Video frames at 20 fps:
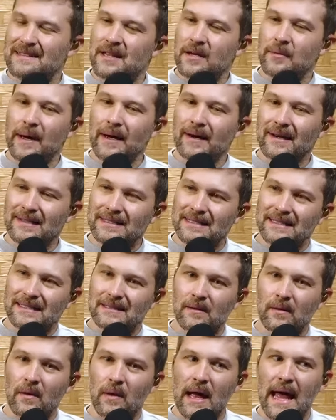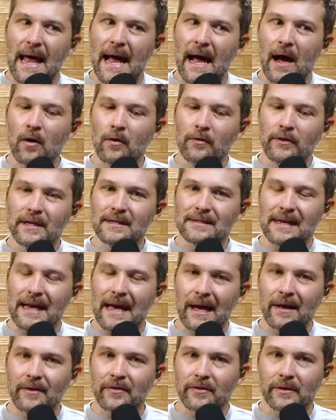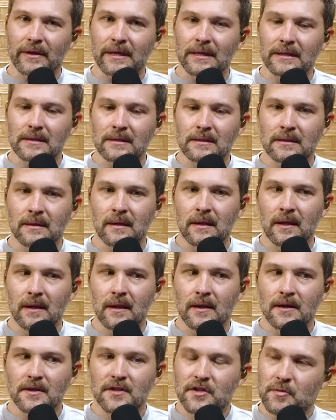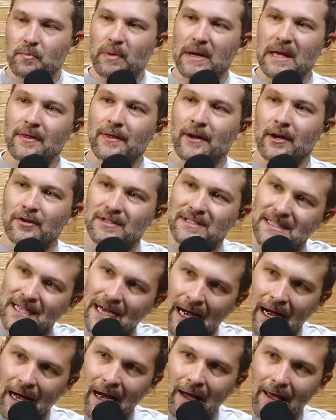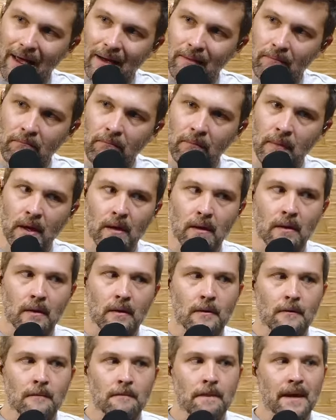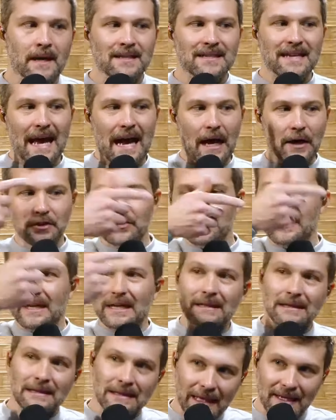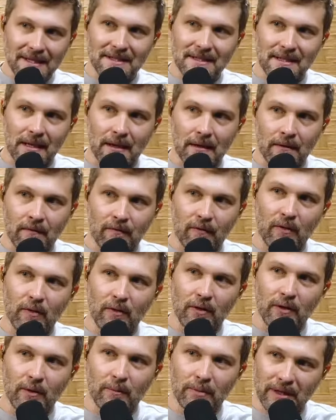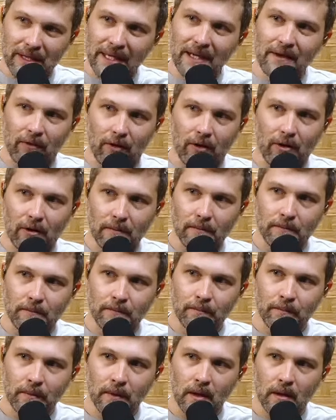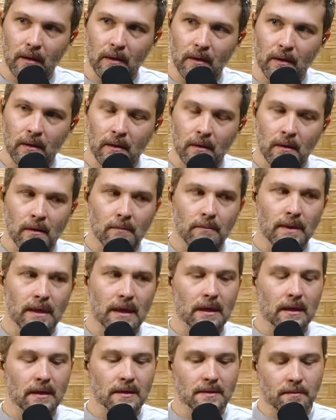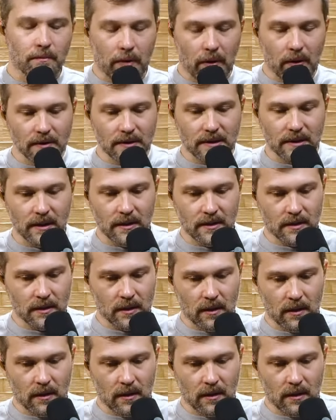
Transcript: the amount of t- how these athletes spend their time yeah. is actually a lesson for the believer. Because Paul says